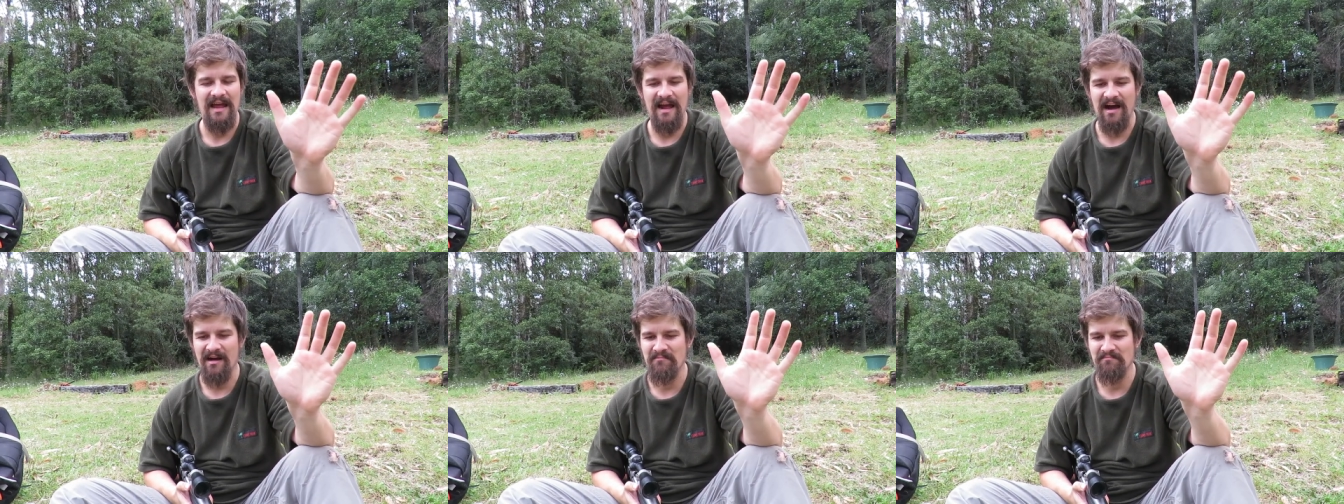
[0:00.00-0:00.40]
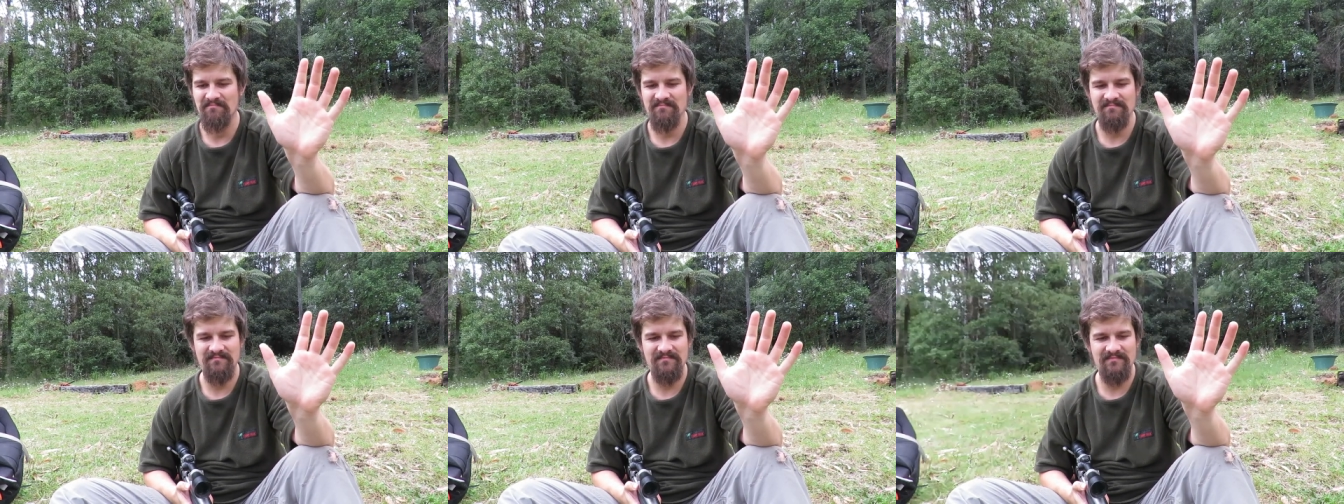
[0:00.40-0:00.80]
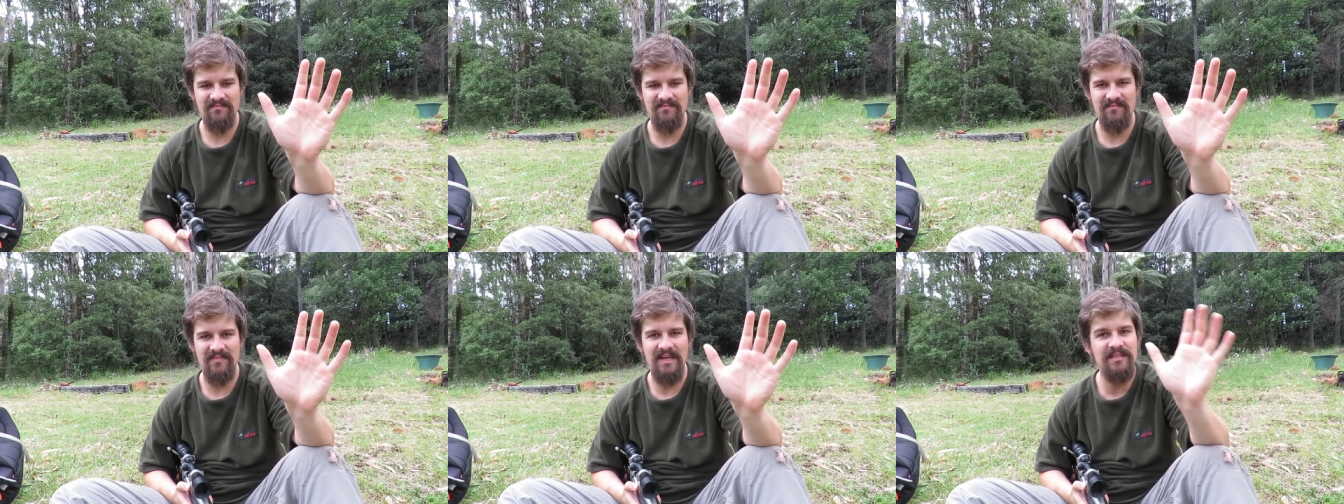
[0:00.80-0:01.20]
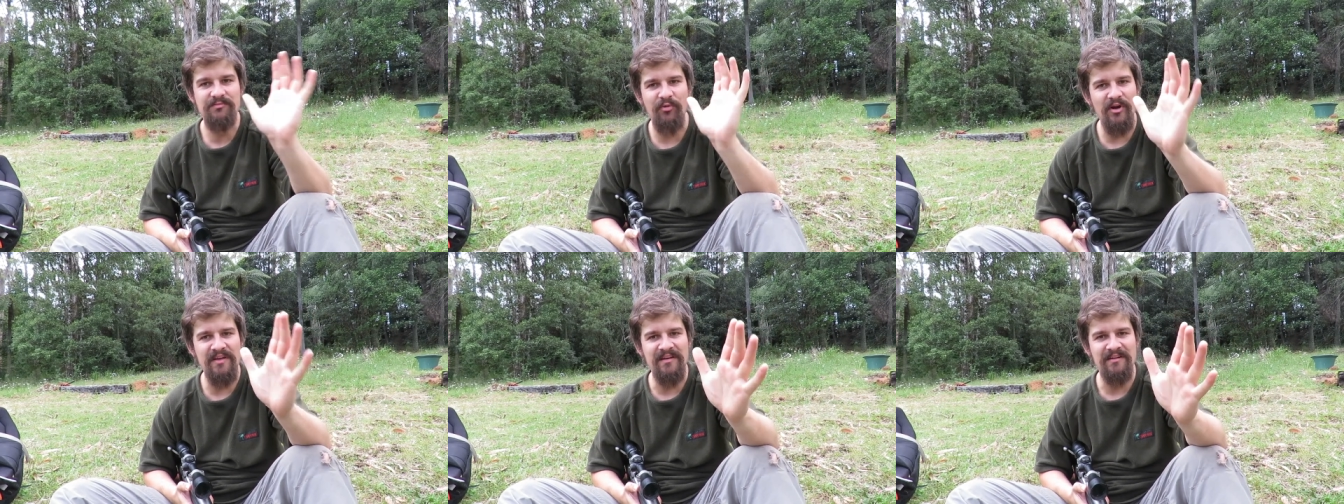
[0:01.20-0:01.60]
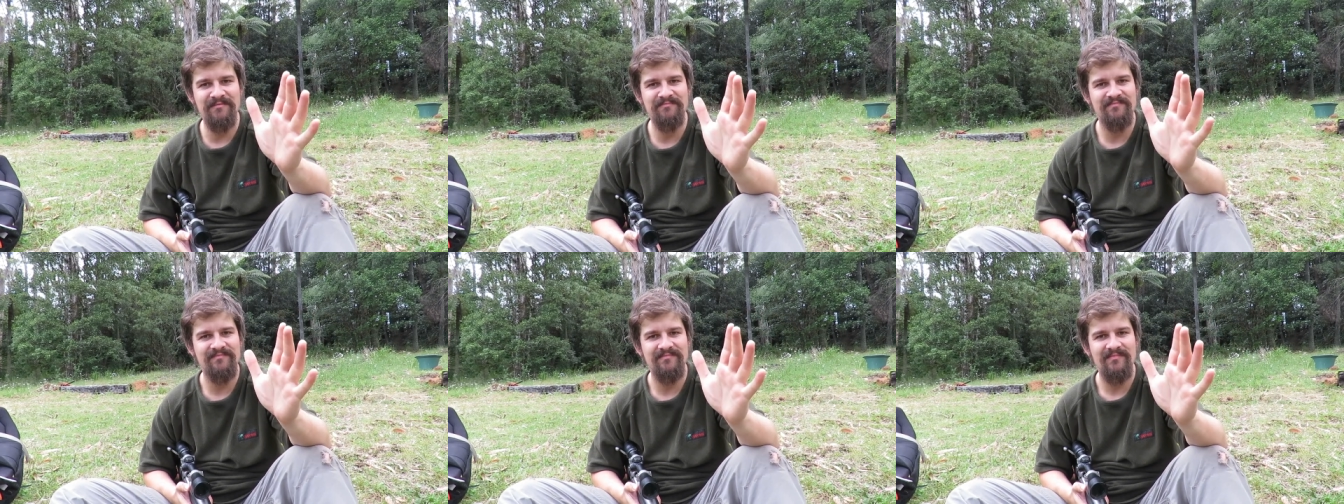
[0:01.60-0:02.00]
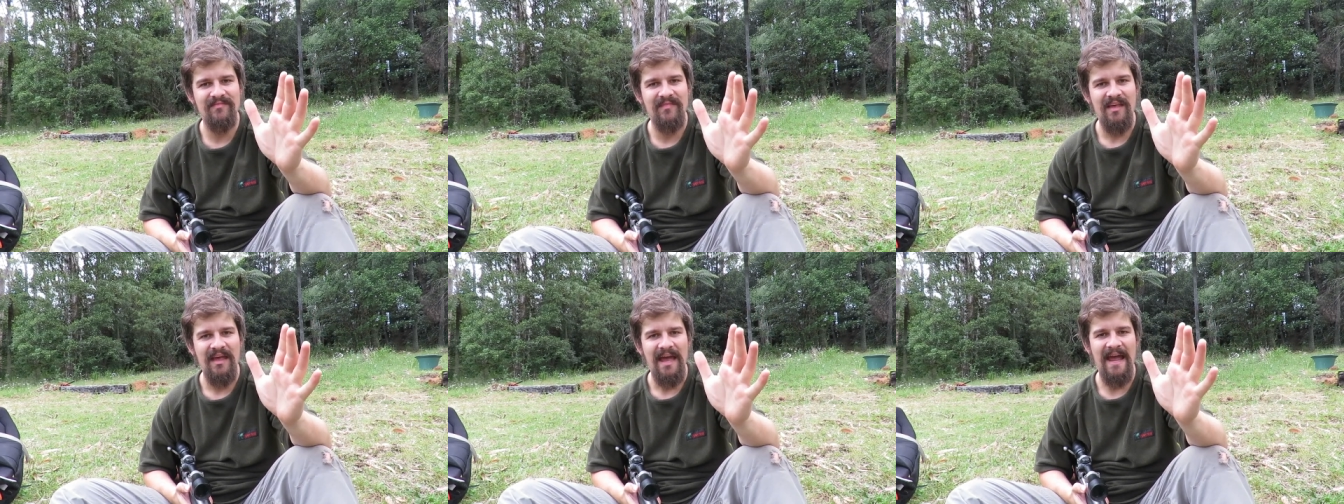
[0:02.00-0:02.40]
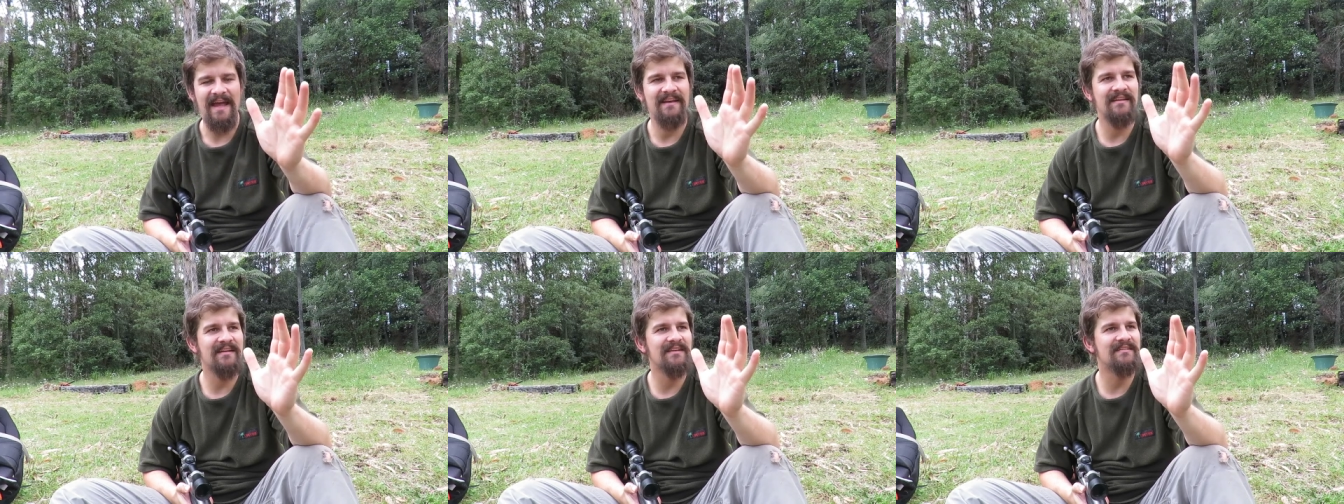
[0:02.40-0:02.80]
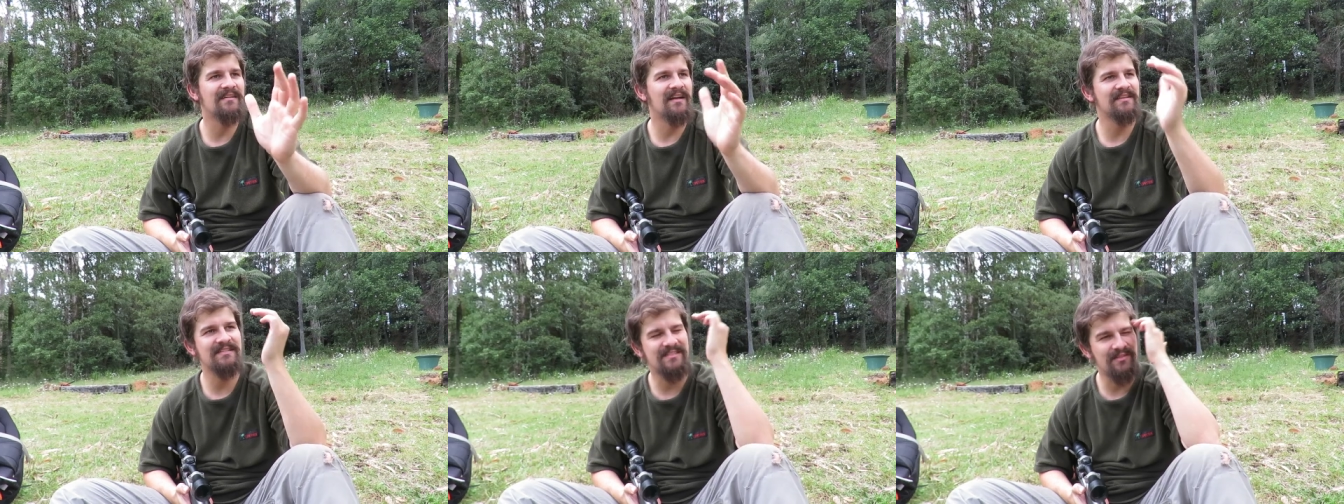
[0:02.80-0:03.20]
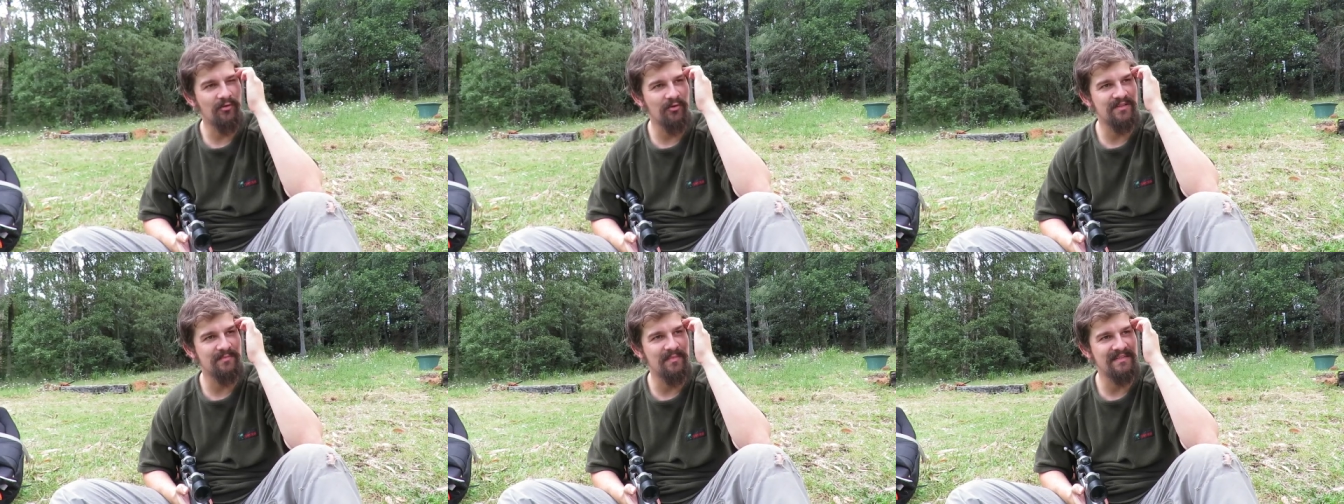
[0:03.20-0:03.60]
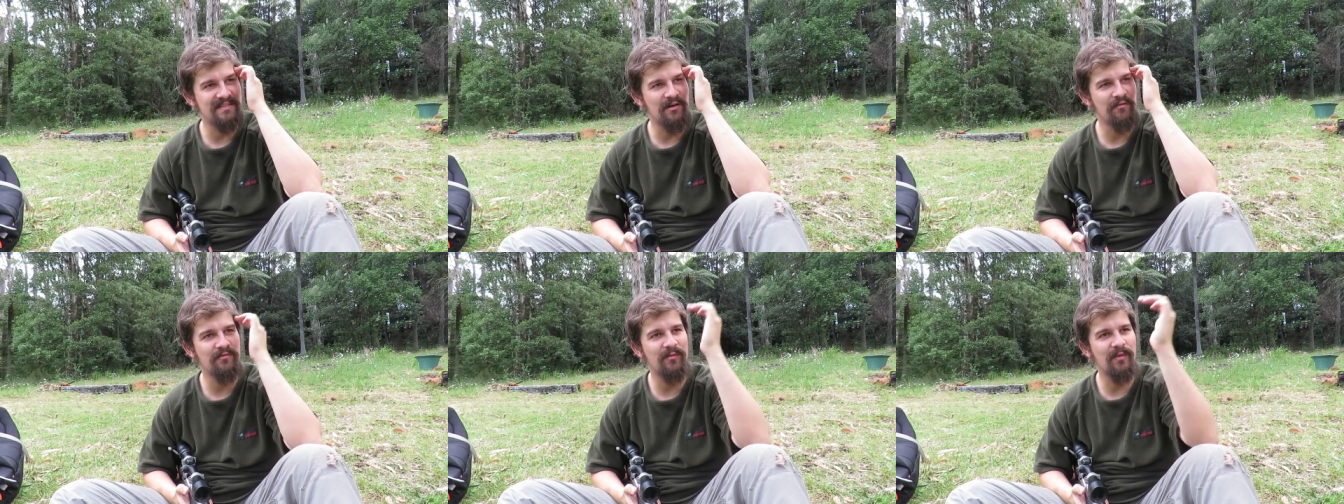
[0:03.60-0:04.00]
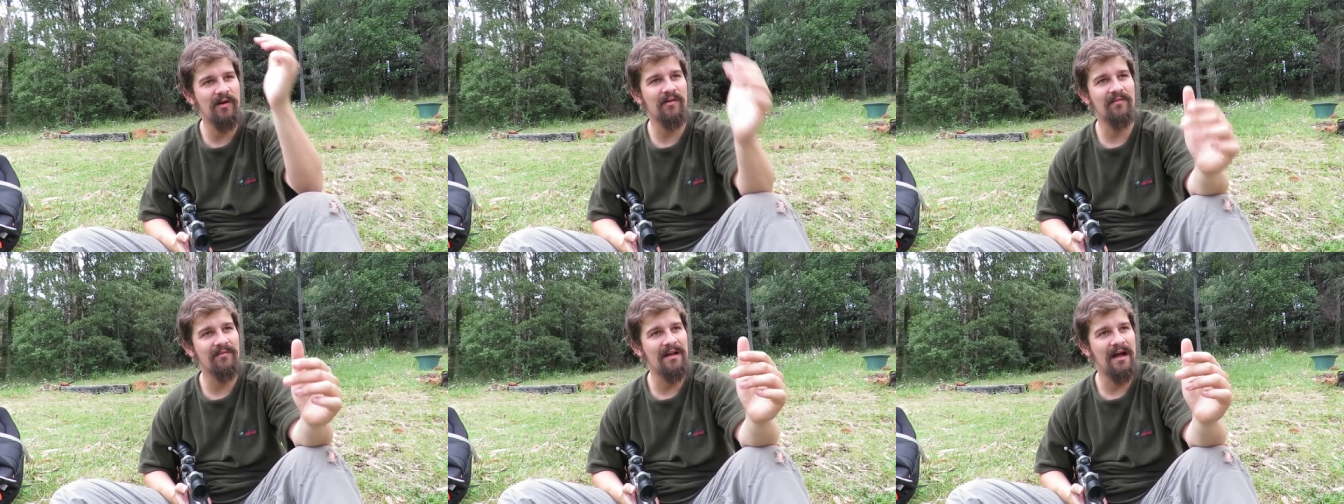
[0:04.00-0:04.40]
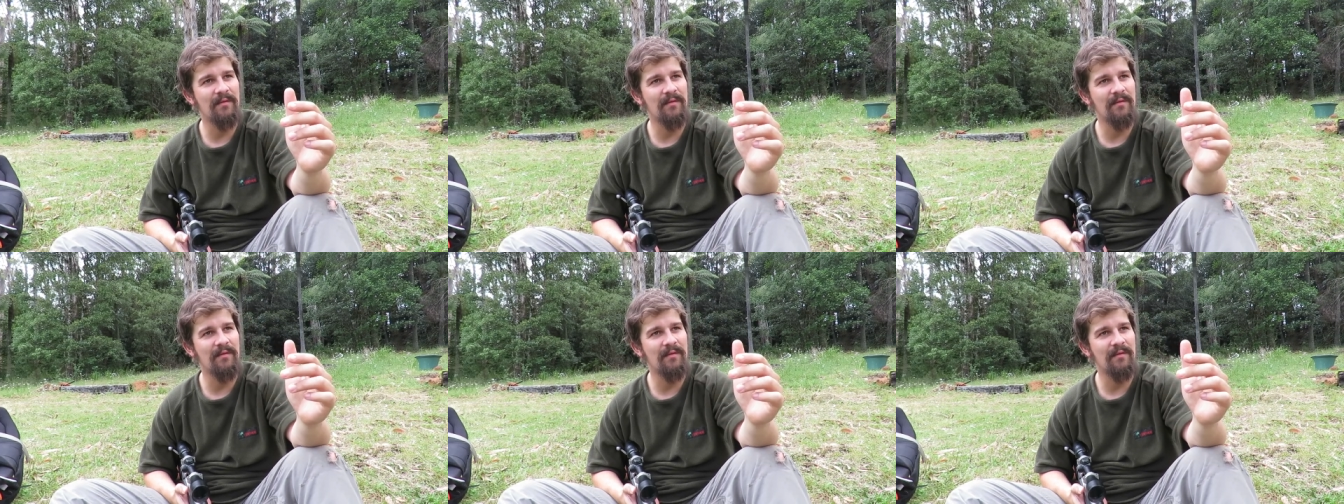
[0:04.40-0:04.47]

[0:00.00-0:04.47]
Um, it's breathing. And it's, I just thought to myself, well,